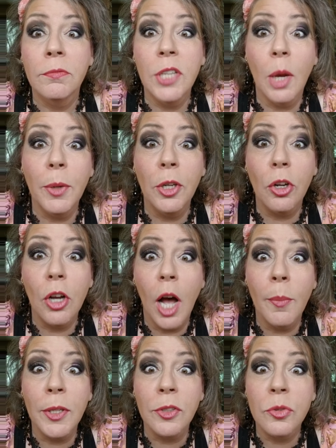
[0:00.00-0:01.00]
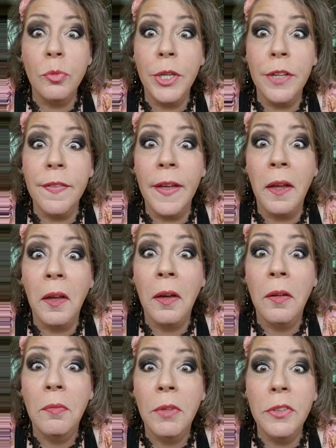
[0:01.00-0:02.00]
Tell me in your comments. What do you think?
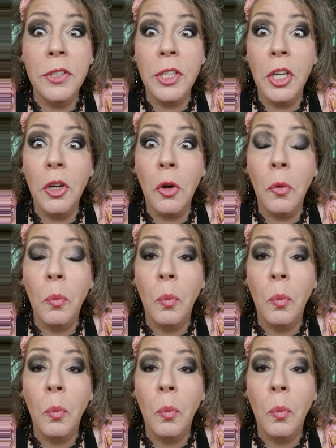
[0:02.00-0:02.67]
Is it cute?